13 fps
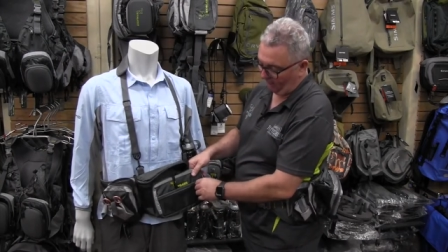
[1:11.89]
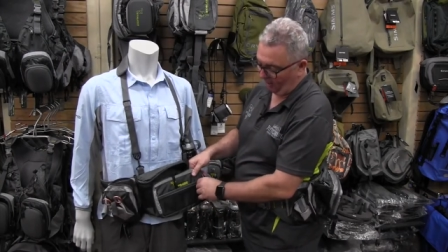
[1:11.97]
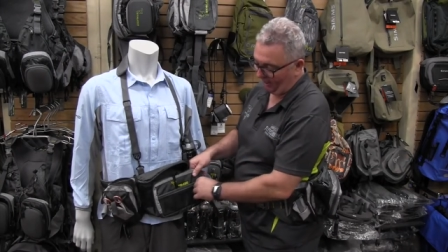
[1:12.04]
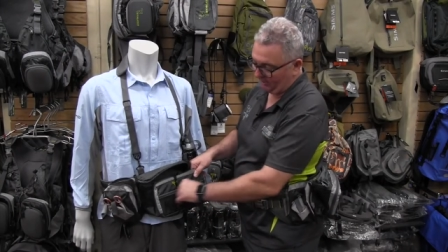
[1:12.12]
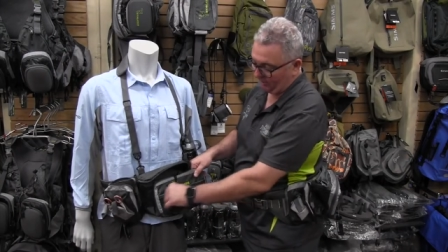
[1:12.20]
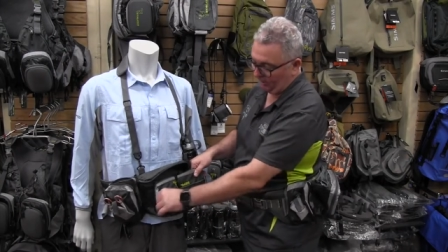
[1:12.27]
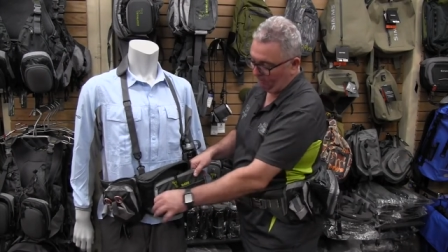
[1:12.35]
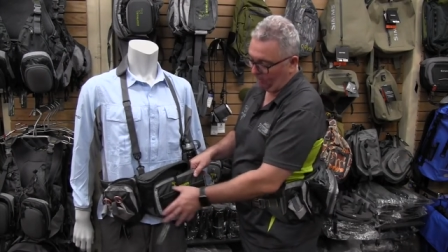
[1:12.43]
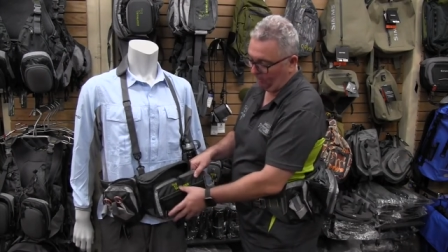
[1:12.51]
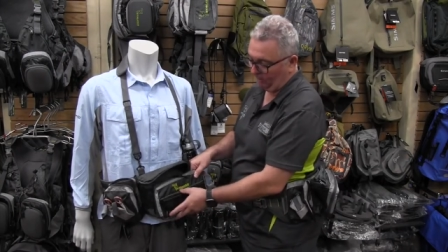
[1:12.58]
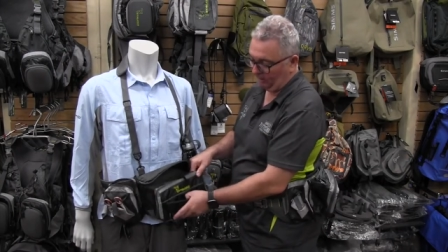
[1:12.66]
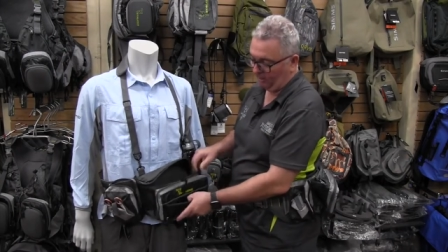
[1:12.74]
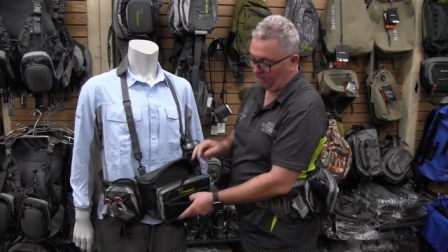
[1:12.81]
I actually
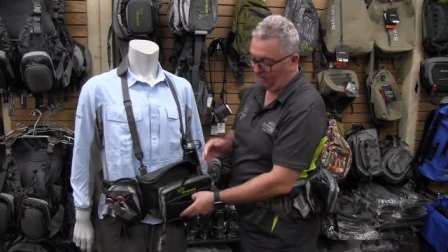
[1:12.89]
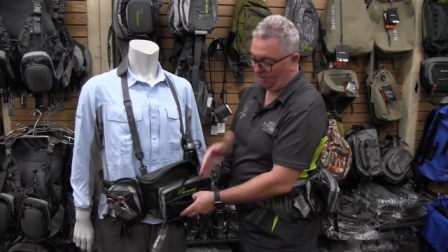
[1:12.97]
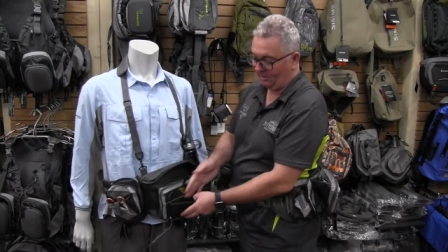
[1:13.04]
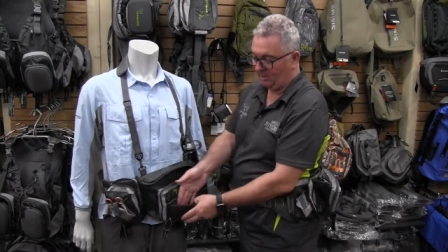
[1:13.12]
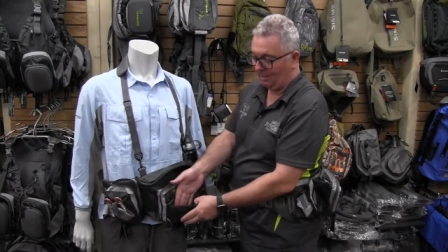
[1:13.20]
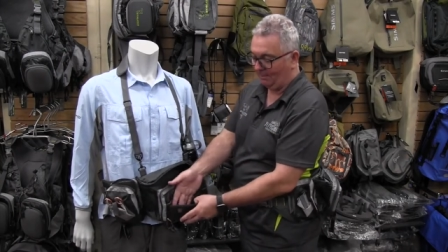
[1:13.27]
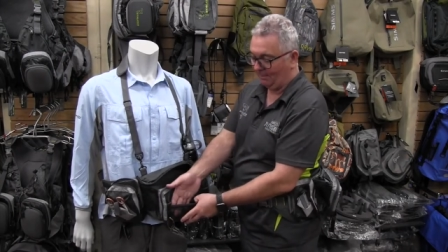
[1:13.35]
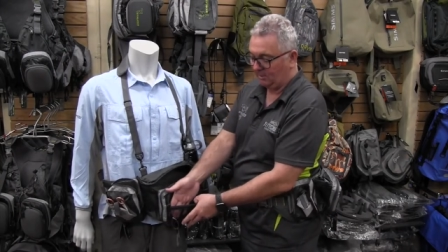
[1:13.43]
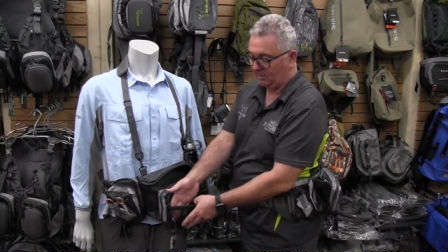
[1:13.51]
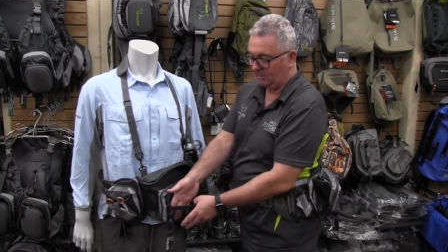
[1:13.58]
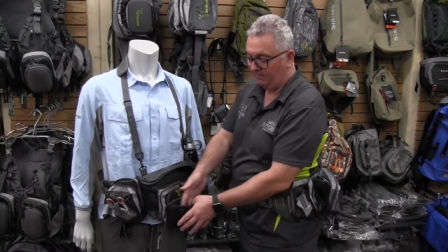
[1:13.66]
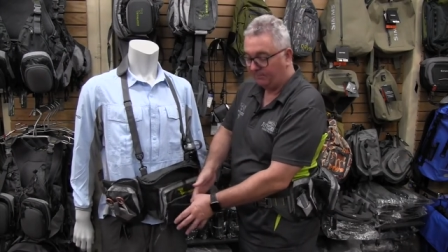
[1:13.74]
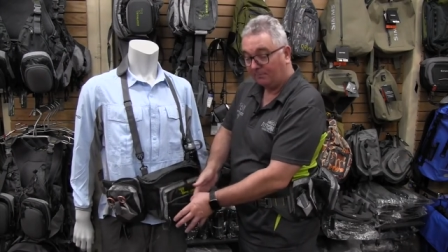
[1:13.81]
put a lot of my
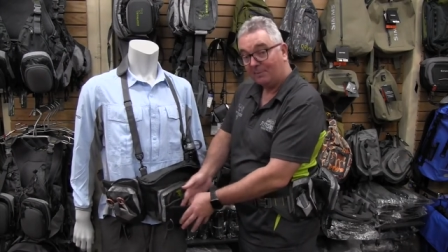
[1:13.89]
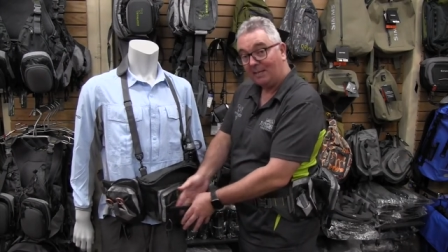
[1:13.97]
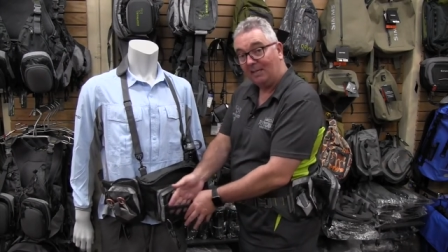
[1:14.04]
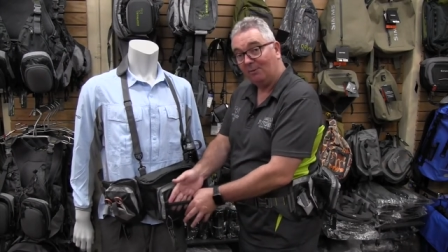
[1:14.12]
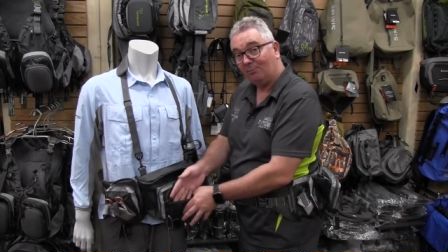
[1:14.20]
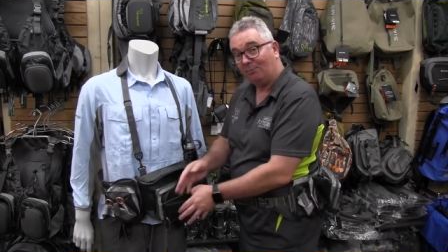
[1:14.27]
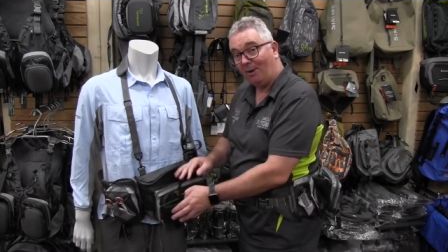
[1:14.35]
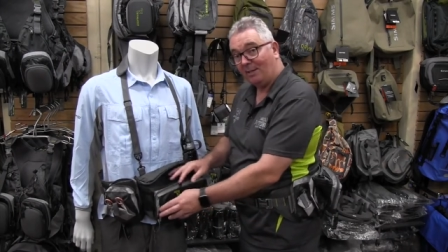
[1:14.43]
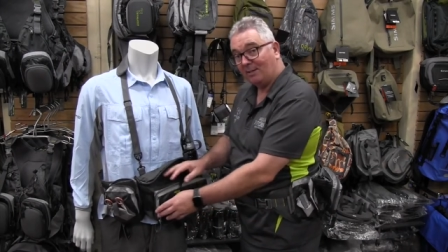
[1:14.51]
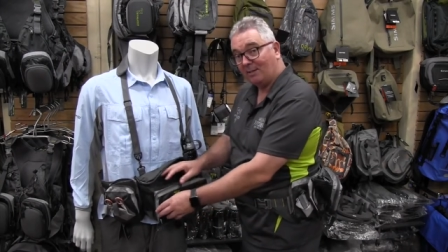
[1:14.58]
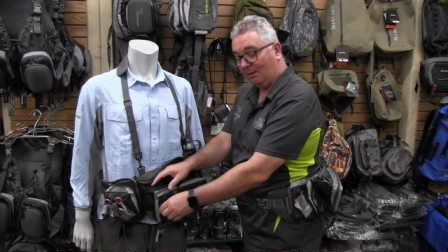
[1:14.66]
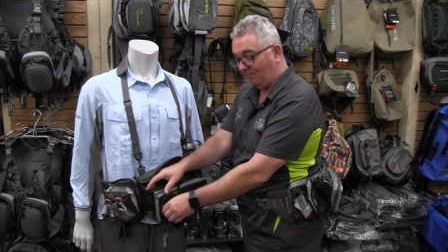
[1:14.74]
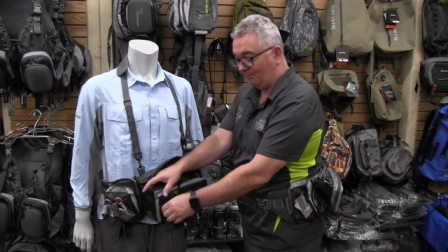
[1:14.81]
tippets in the
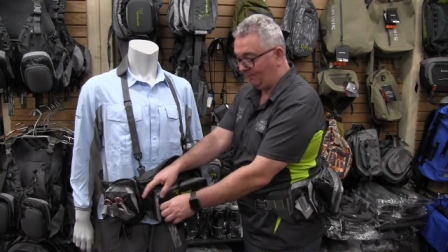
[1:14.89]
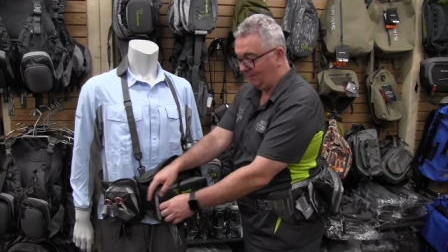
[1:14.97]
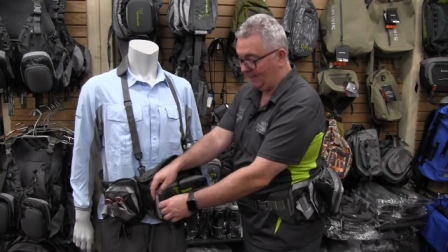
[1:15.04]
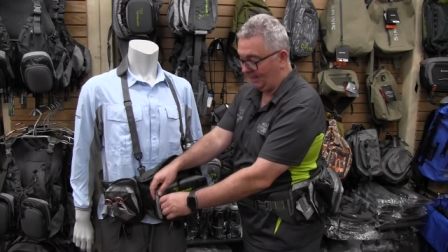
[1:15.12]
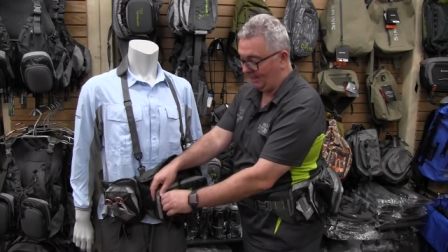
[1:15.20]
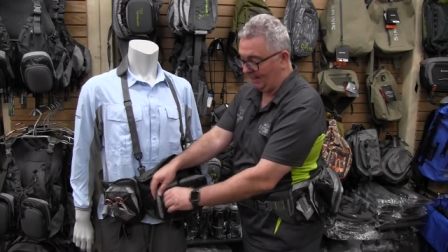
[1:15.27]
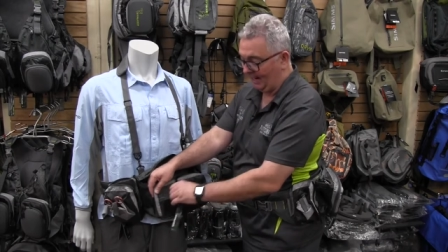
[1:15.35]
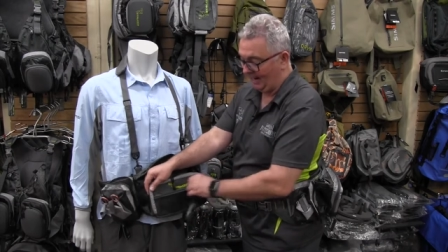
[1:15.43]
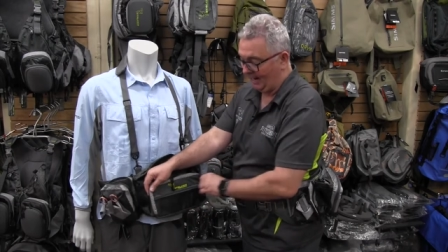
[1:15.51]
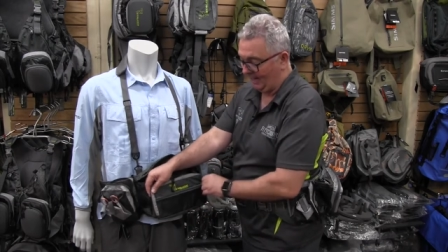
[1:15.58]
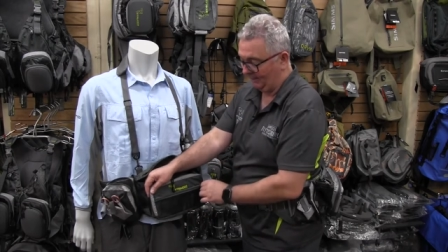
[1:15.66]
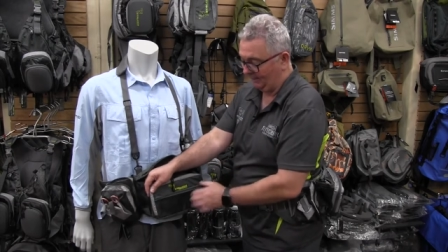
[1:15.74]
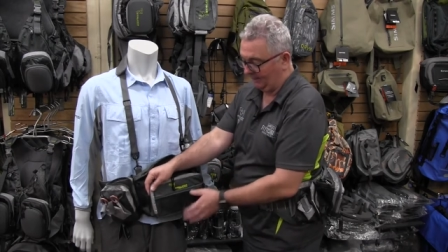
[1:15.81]
front of the
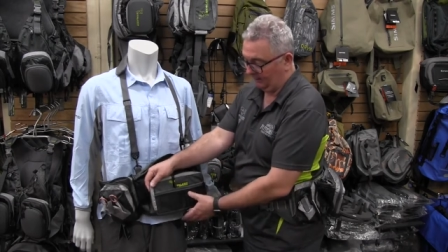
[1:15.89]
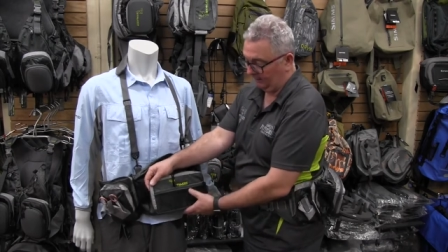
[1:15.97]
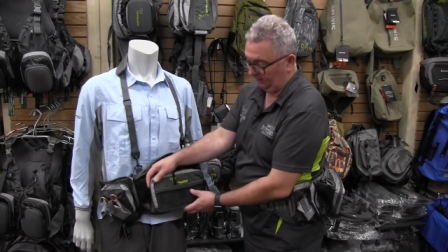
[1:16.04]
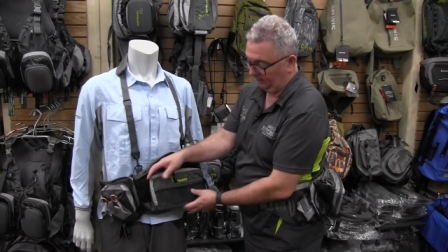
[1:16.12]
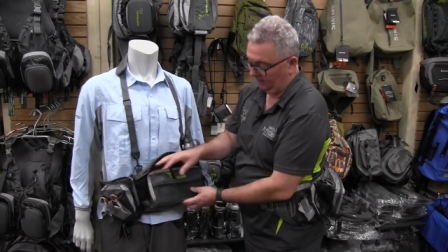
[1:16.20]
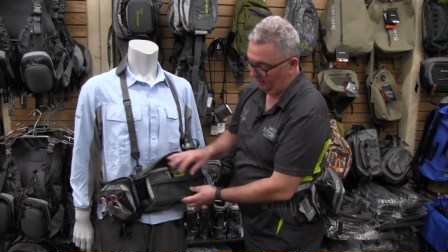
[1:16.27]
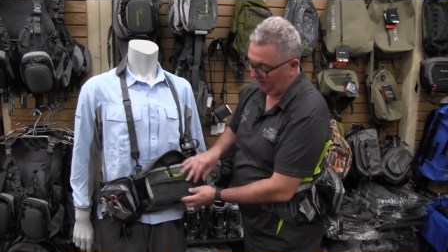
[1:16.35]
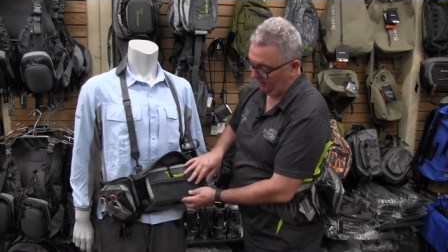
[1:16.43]
uh, little